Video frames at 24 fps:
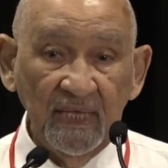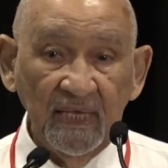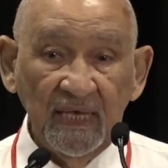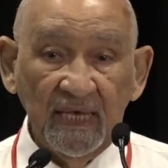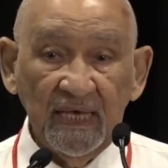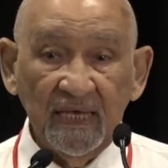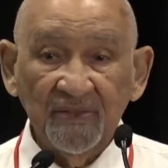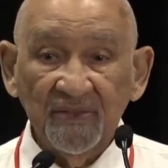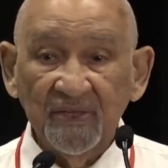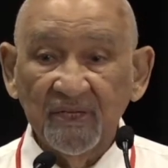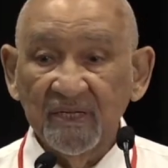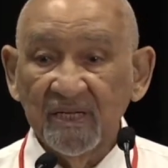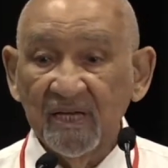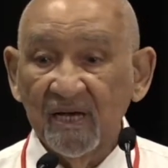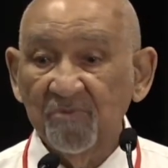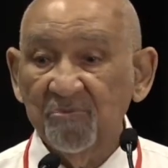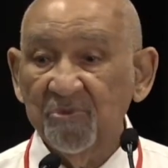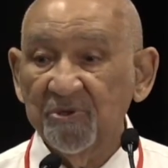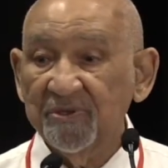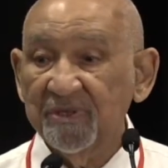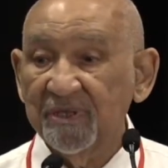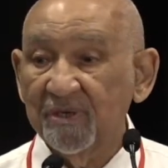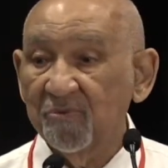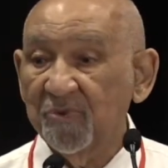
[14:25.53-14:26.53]
And the
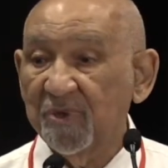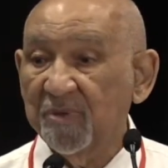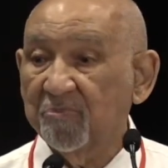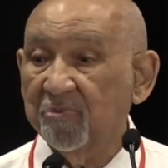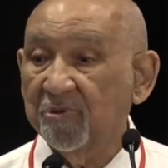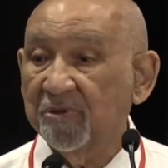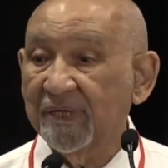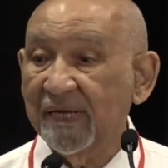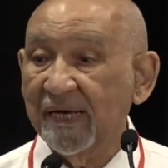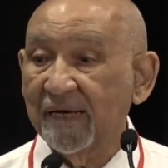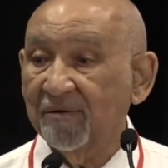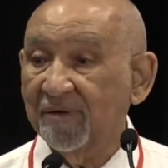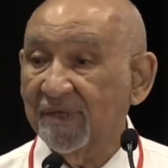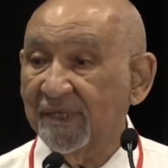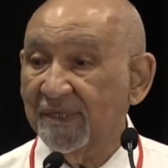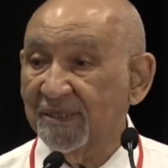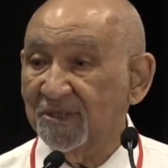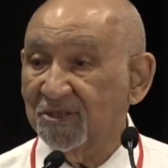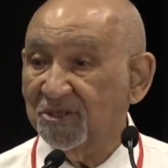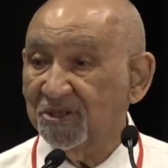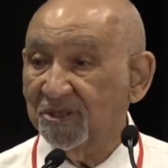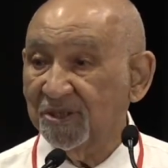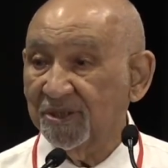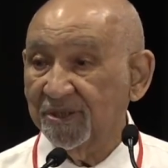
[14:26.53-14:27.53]
number that we put out
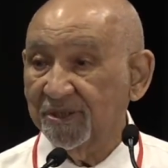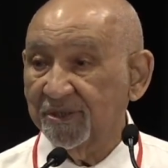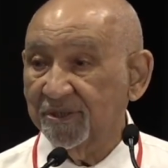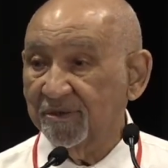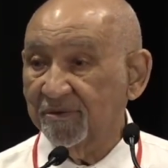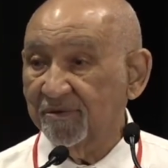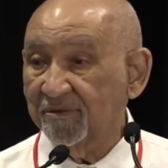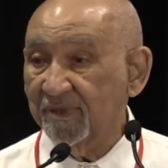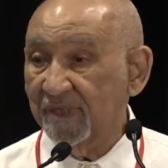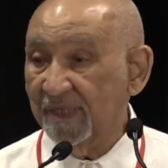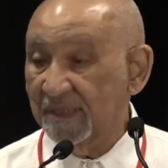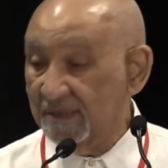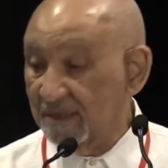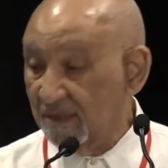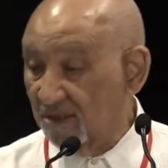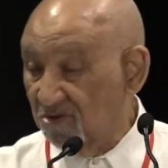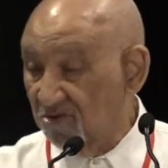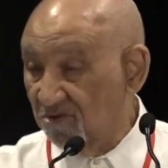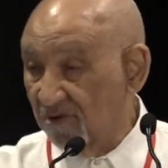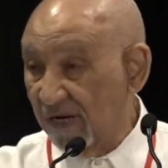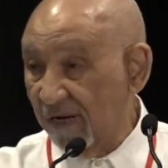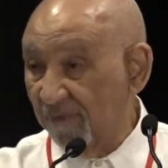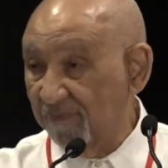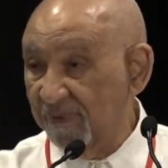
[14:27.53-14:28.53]
each year is a
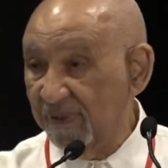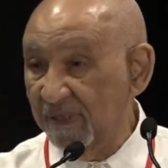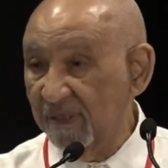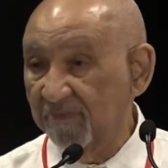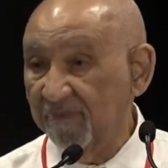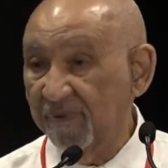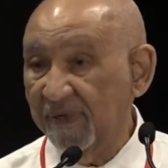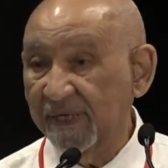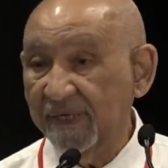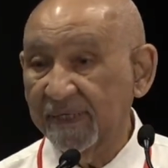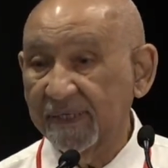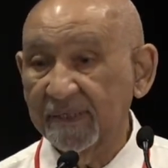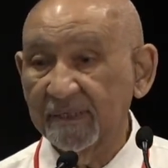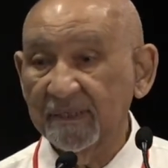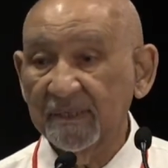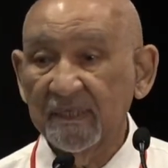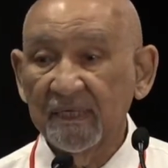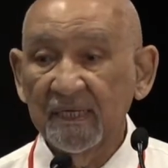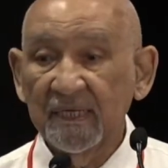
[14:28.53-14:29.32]
drop in the bucket.